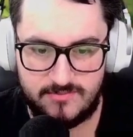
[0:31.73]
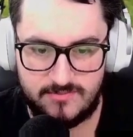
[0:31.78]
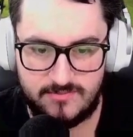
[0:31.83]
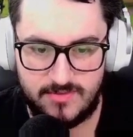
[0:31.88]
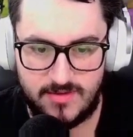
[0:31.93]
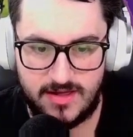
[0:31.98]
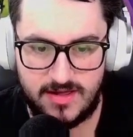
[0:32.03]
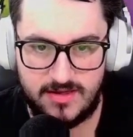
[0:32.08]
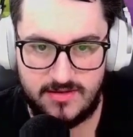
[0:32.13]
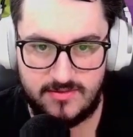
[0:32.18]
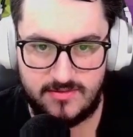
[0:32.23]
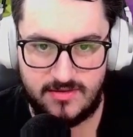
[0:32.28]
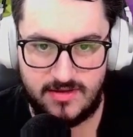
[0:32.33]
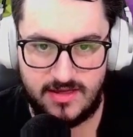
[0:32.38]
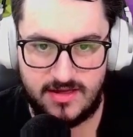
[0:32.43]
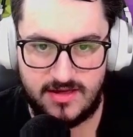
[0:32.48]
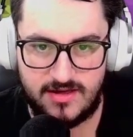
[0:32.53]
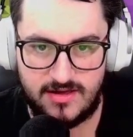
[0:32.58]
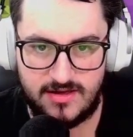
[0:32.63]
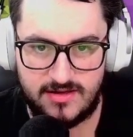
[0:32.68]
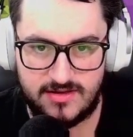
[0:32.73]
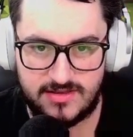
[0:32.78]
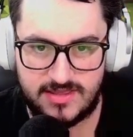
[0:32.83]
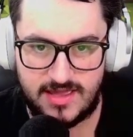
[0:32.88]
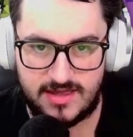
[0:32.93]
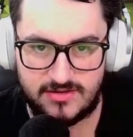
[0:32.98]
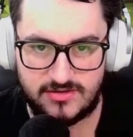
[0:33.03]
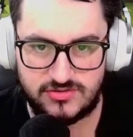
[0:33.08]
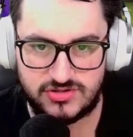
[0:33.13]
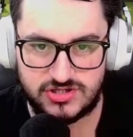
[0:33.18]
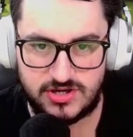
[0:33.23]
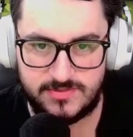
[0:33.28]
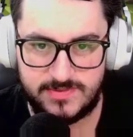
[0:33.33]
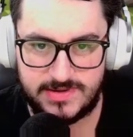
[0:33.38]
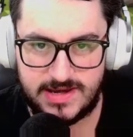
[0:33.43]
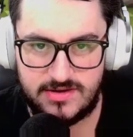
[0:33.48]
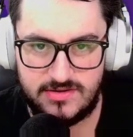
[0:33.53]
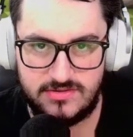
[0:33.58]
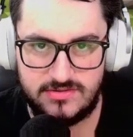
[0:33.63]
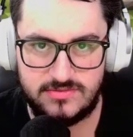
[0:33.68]
But, yeah, you chop it
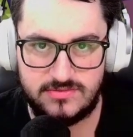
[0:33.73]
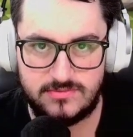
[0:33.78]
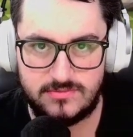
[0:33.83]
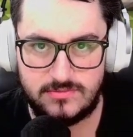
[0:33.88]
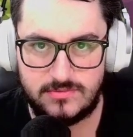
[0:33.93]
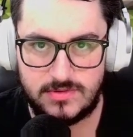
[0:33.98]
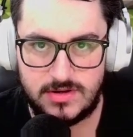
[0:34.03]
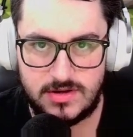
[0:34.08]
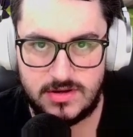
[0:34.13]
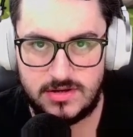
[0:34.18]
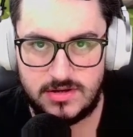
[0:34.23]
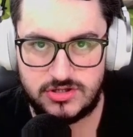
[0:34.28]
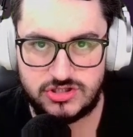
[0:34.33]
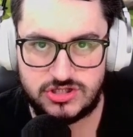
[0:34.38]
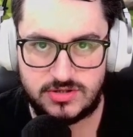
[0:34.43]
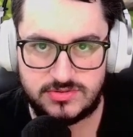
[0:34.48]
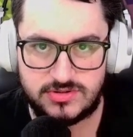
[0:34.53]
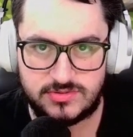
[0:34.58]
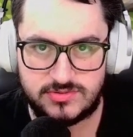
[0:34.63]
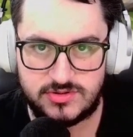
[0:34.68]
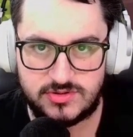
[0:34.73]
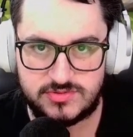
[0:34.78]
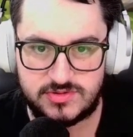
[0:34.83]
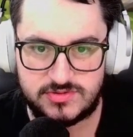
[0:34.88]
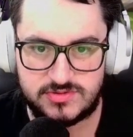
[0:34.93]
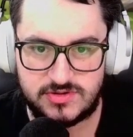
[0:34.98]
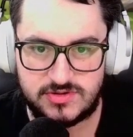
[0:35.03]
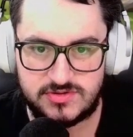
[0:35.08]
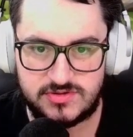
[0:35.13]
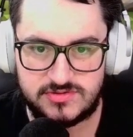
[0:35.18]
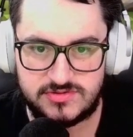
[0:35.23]
down. Chop, chop, chop, chop, chop, chop,